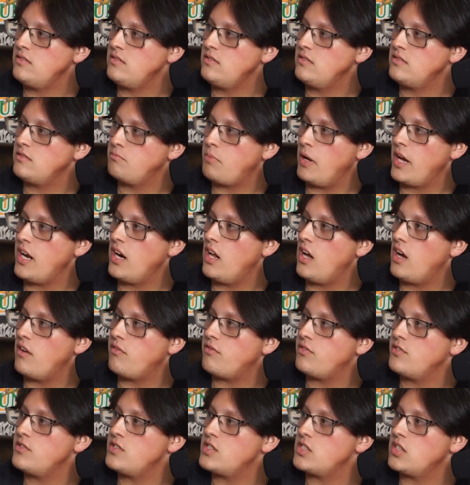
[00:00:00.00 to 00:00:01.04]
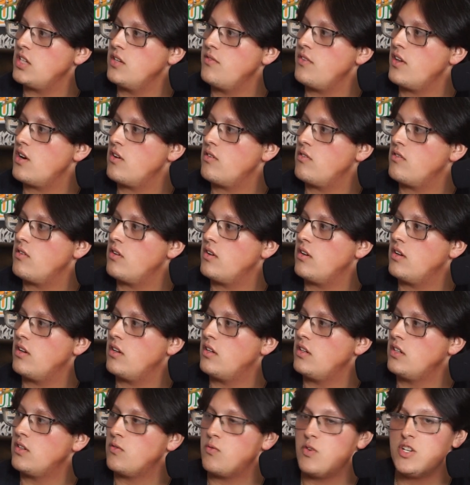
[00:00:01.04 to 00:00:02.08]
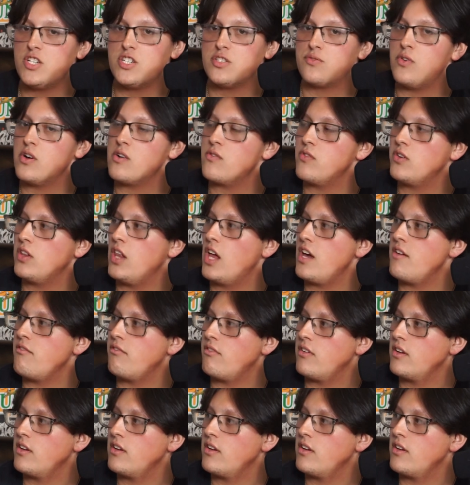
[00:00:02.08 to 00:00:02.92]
Pay it off. Just live there rich as fuck for life.